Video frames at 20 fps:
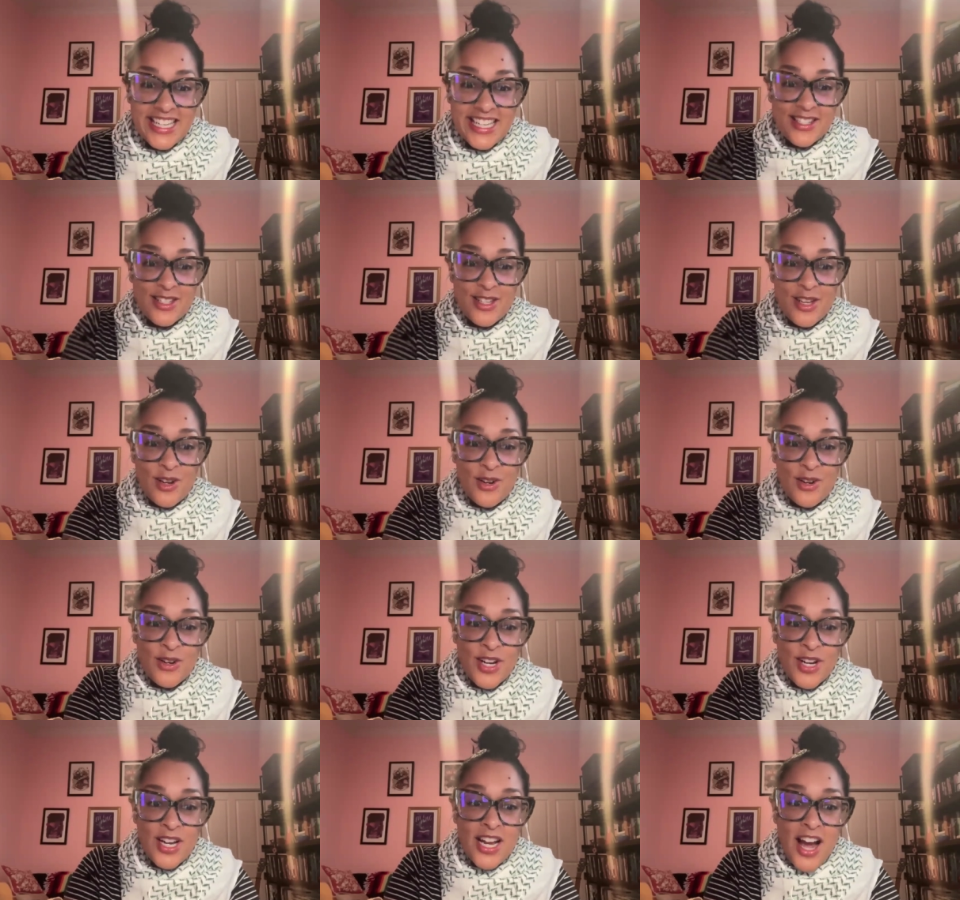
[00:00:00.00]
And
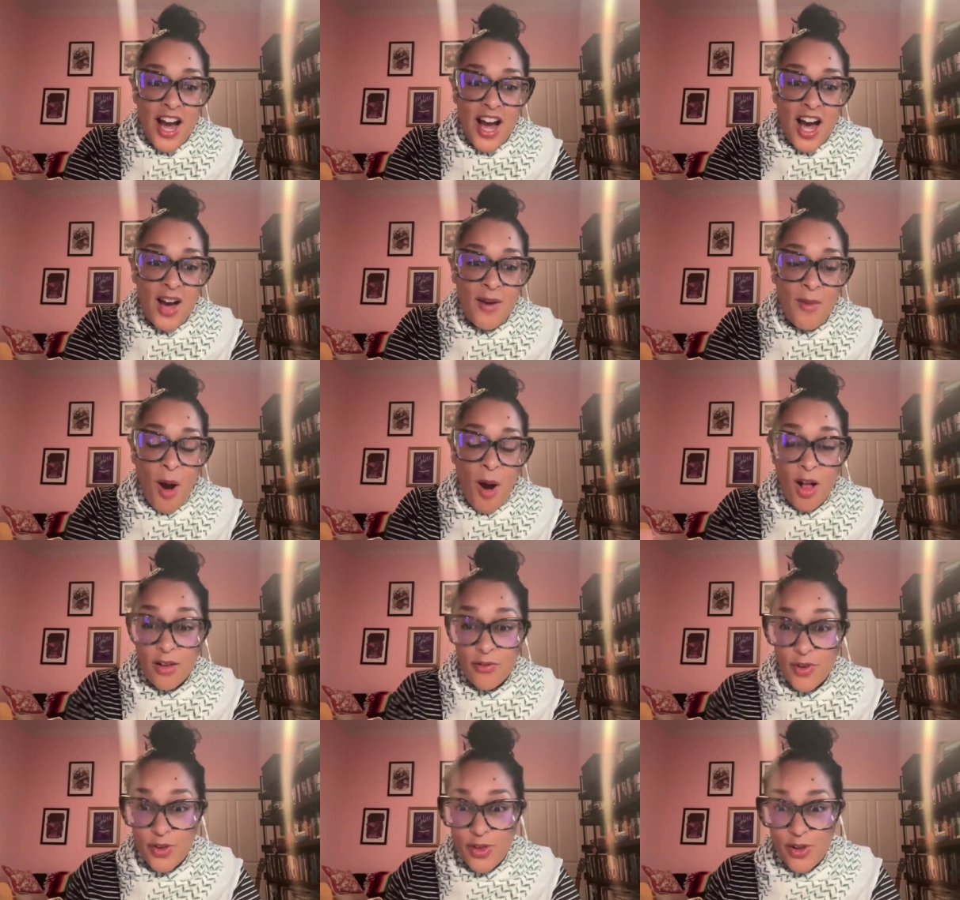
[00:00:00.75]
so
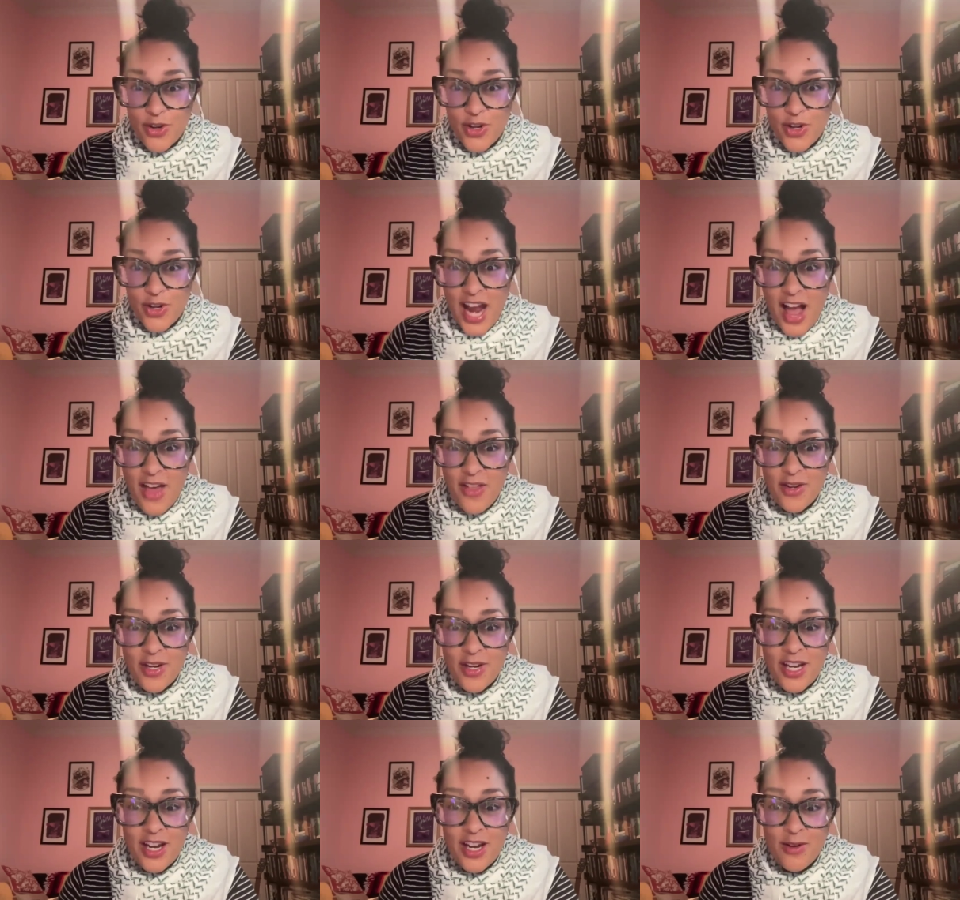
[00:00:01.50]
all of you that are
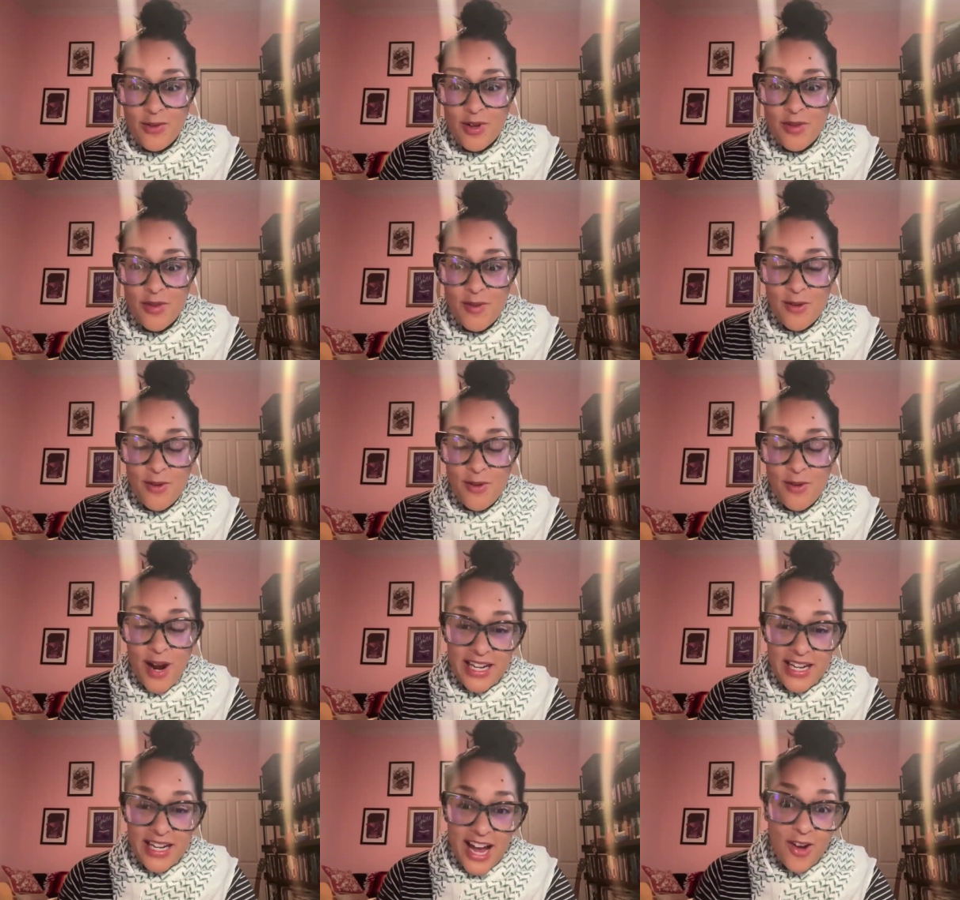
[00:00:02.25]
gathered here with me
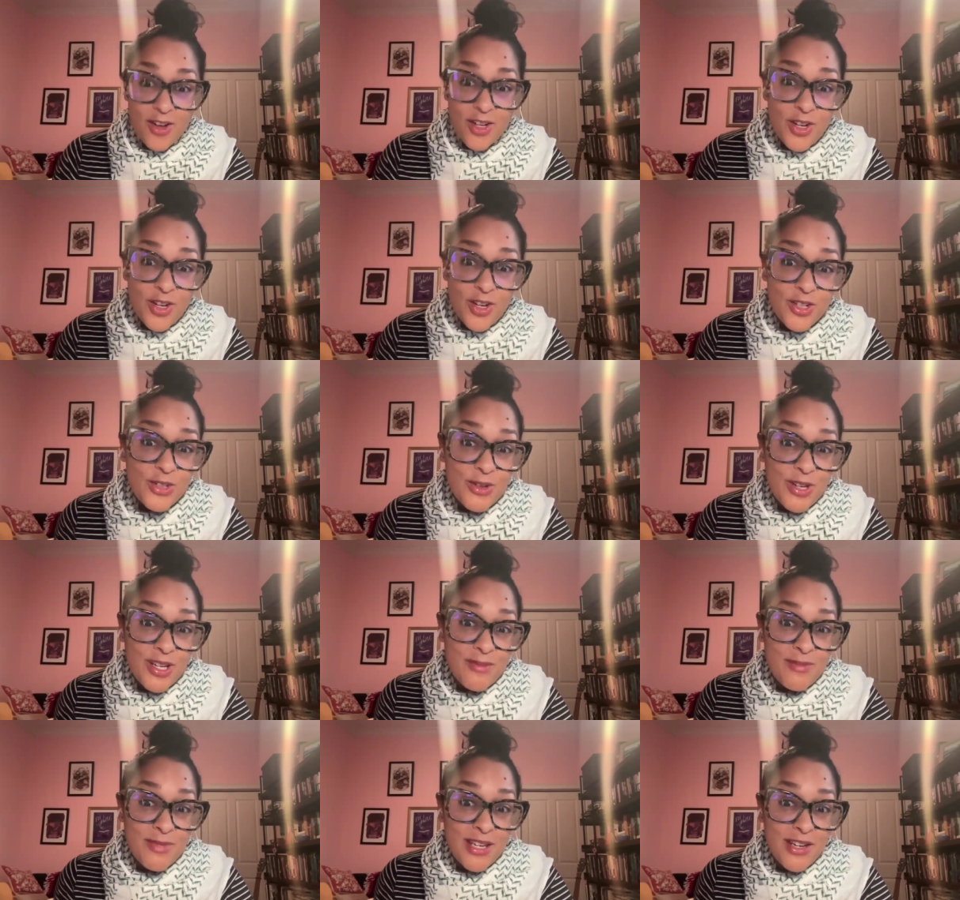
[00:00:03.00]
right now, you're
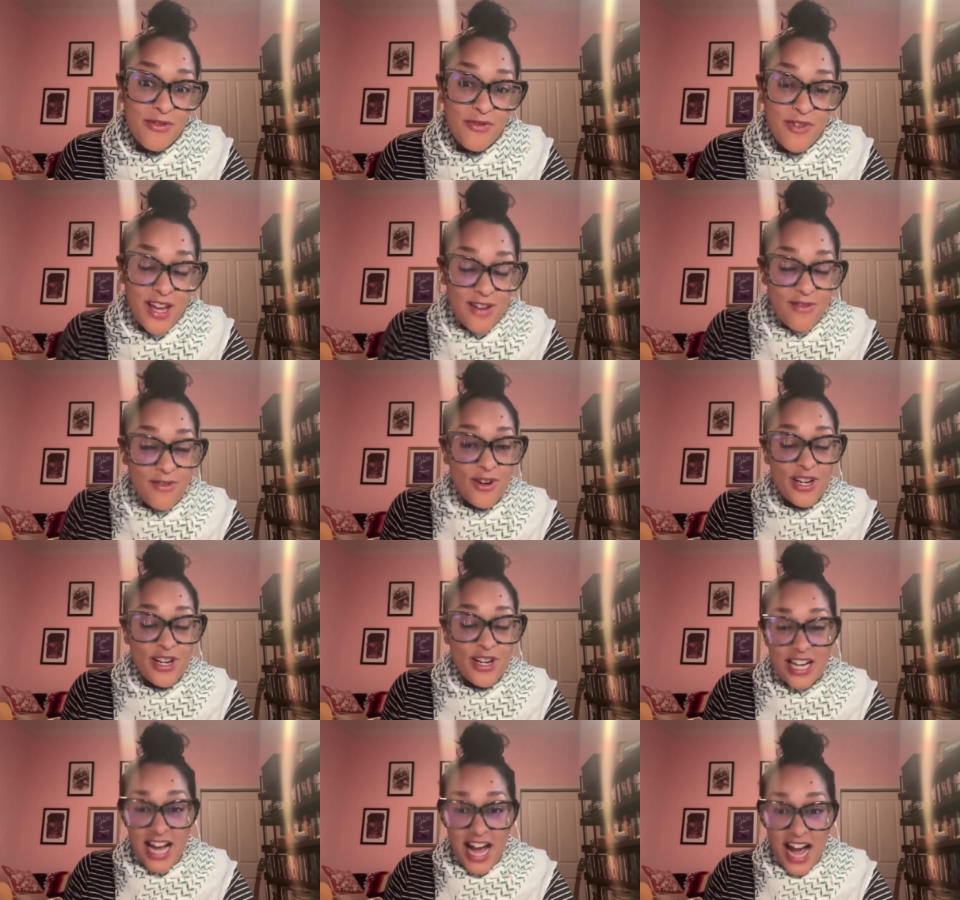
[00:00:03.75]
doing me a
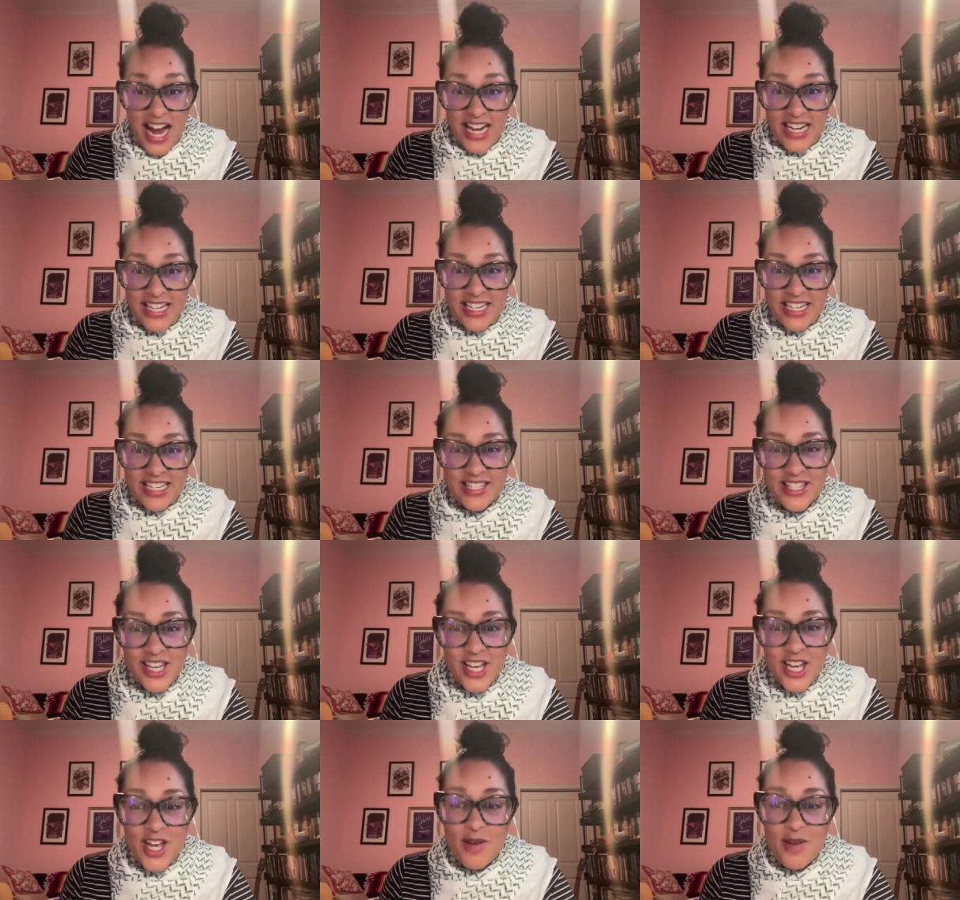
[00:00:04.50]
favor and a
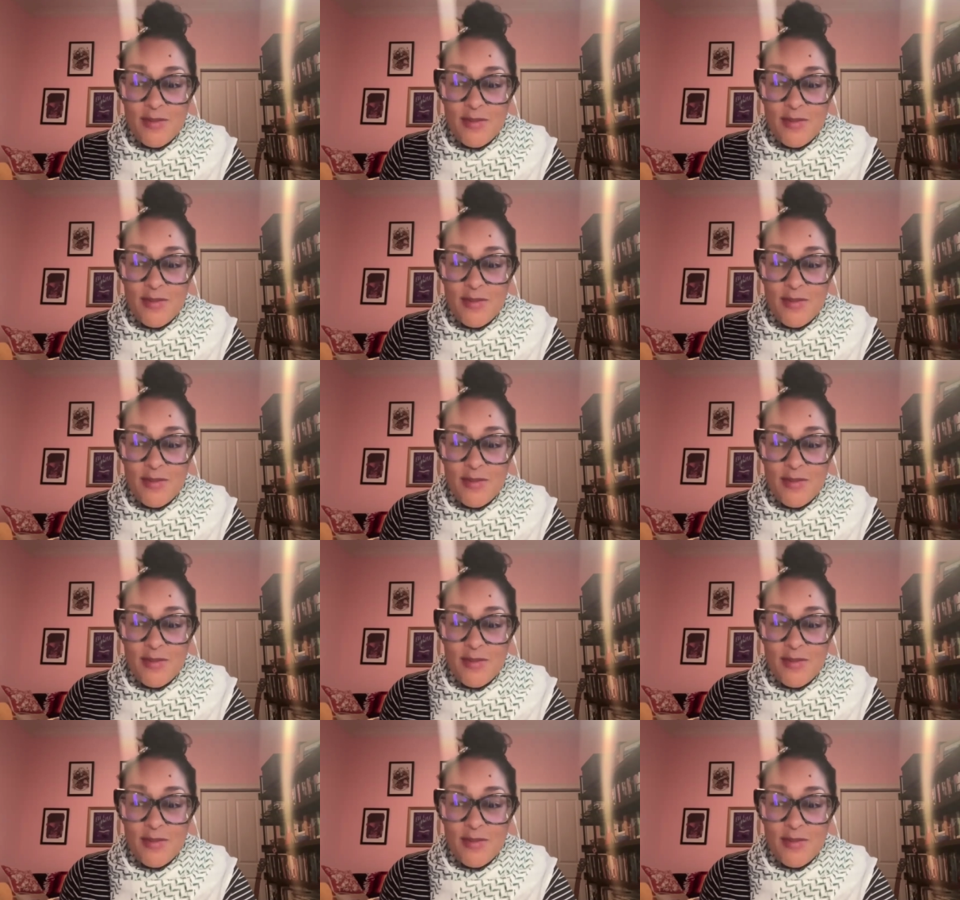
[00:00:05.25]
kindness